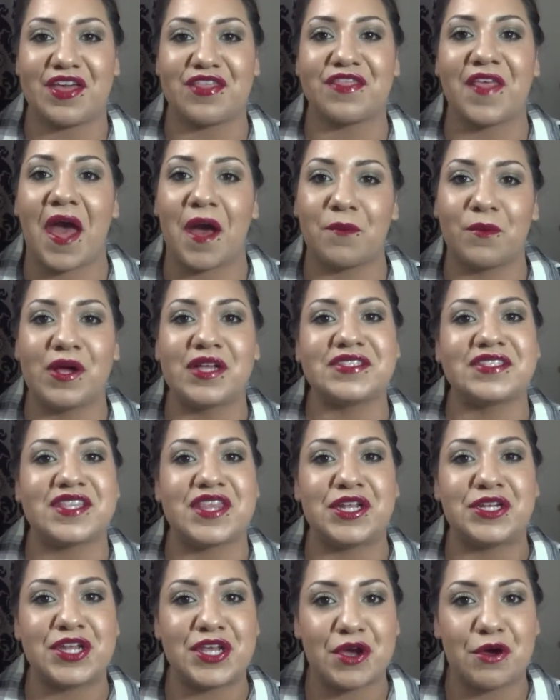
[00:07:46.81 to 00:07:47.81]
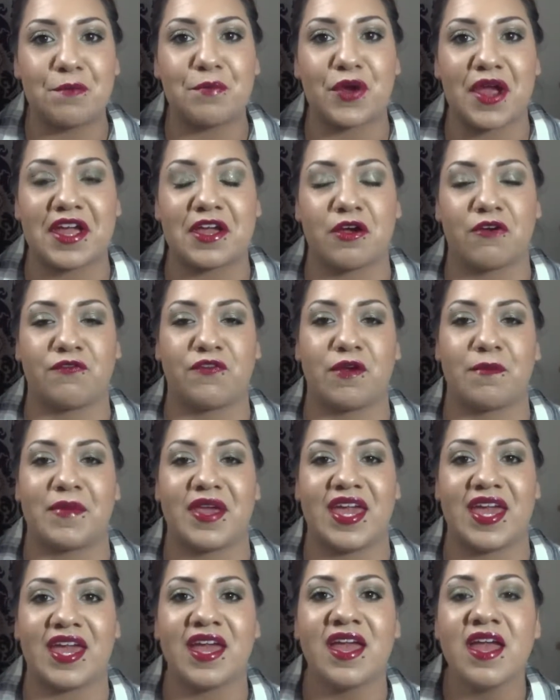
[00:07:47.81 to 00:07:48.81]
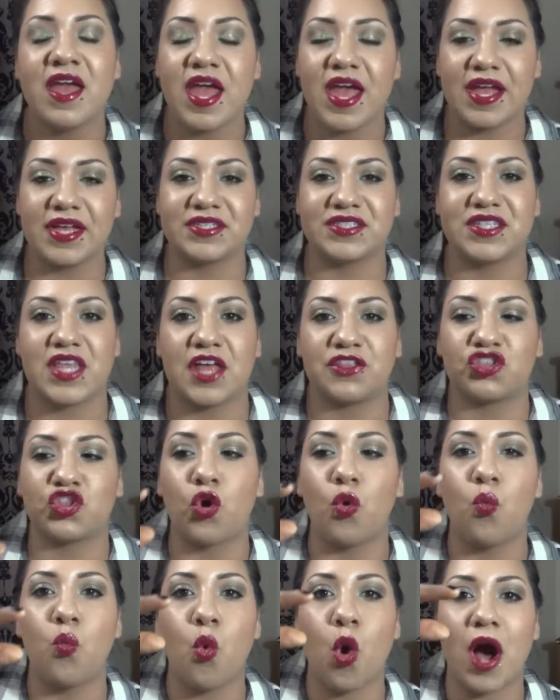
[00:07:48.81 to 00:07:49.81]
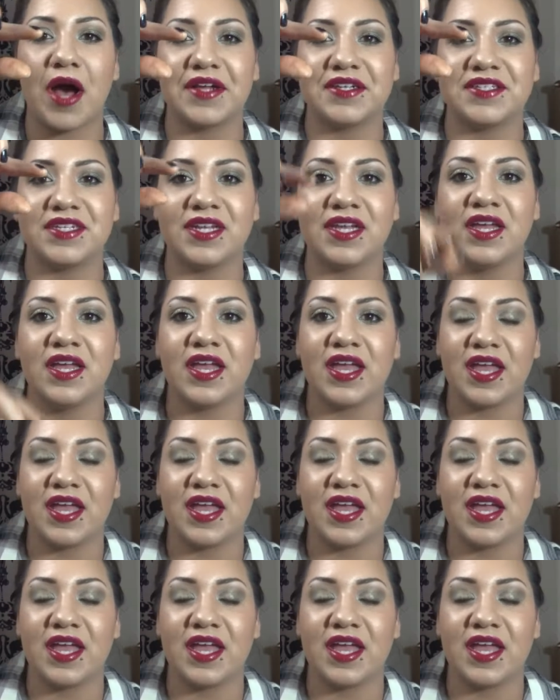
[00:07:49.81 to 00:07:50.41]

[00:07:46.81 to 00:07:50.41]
that was the deal breaker for me is that the wand